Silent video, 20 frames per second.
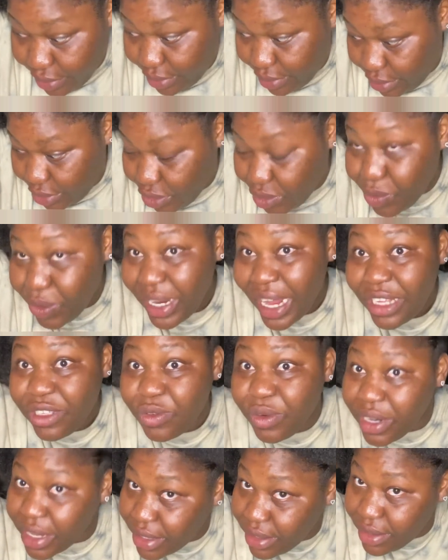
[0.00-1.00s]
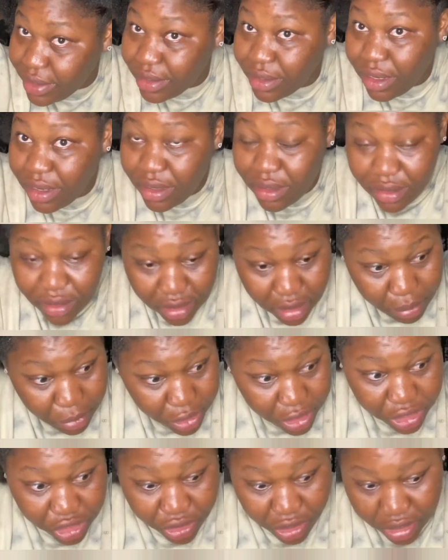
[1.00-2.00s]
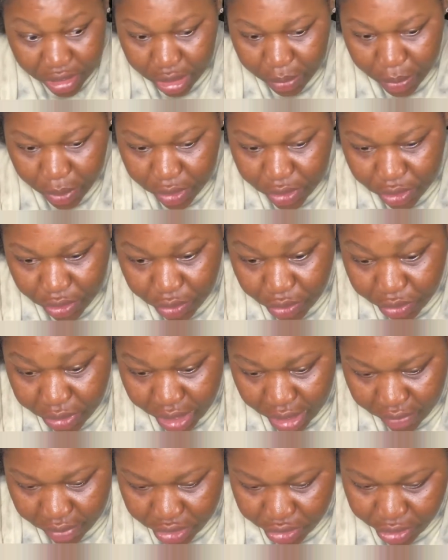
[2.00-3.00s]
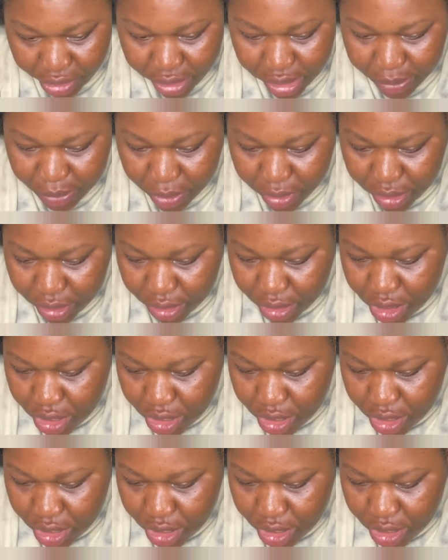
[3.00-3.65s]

you would like to lend somebody transport, you don't have a transport,